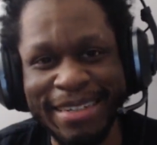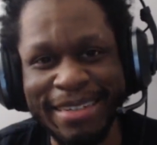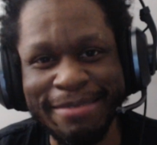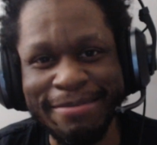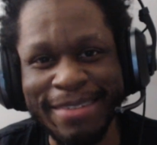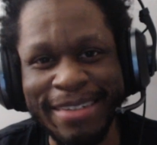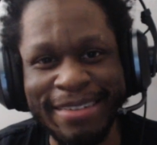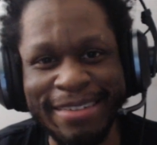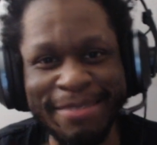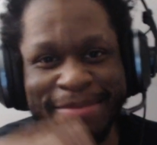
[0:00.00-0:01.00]

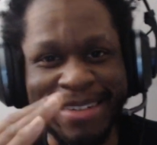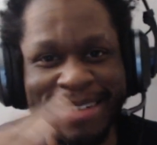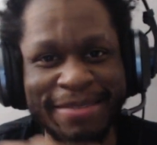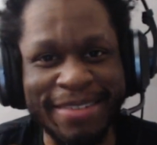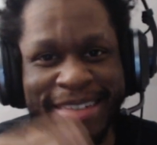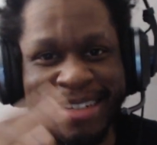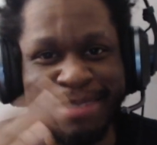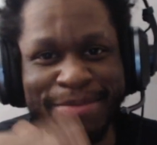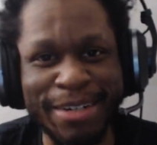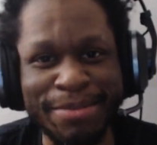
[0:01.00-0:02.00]
relationship status with like
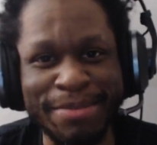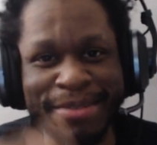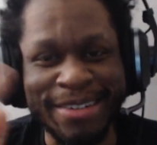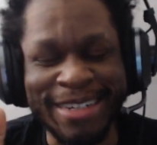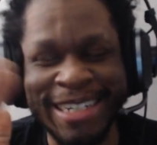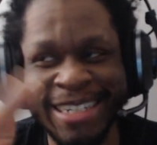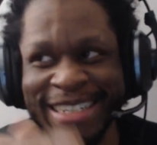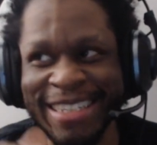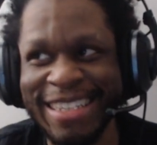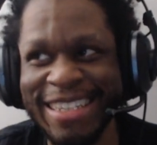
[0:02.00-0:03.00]
each party member
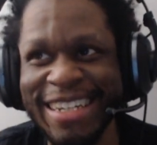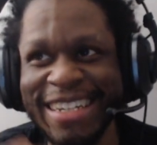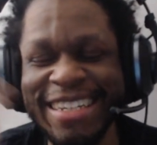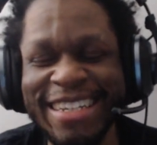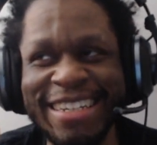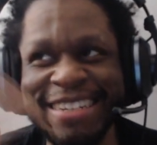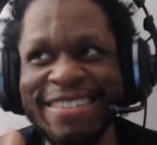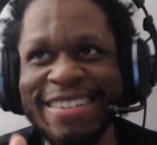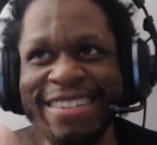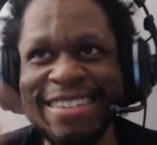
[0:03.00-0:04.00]
like
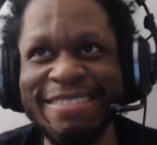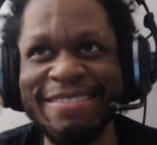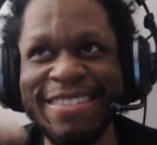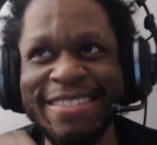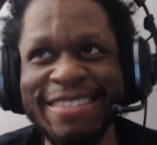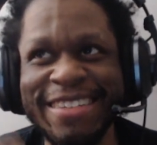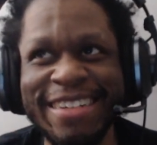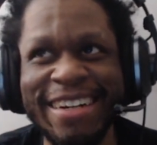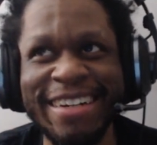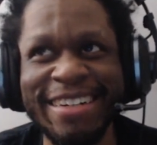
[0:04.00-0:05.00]
try to like get
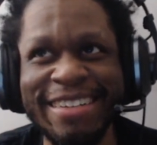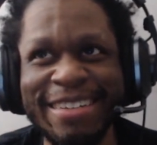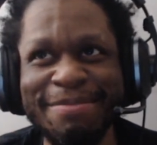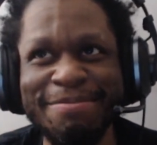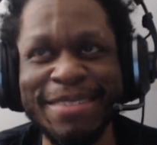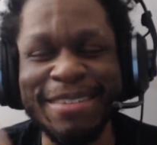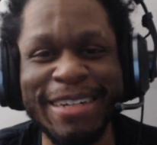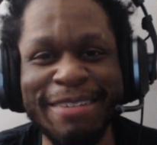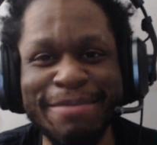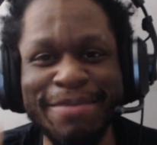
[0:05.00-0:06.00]
it high and like
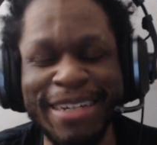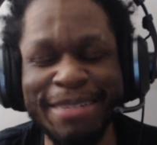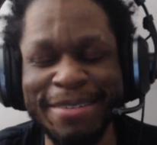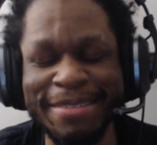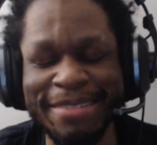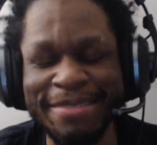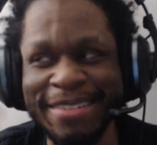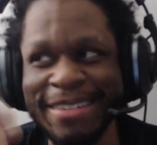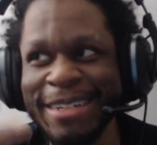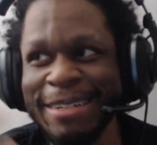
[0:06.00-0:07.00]
have them be happy or
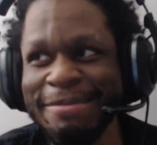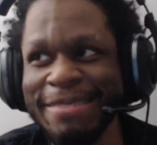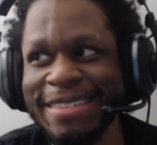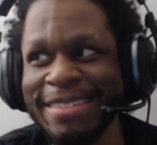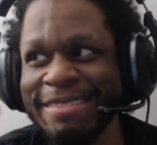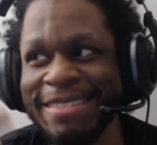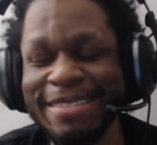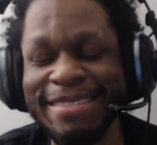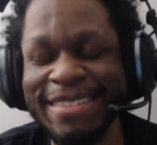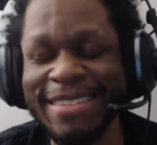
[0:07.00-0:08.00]
whatever with you, which
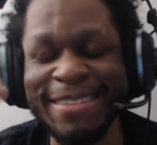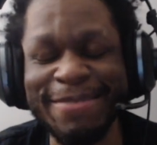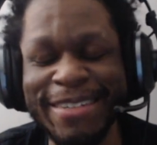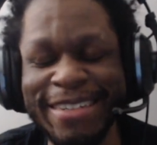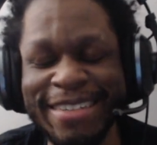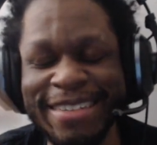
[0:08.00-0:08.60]
is just funny.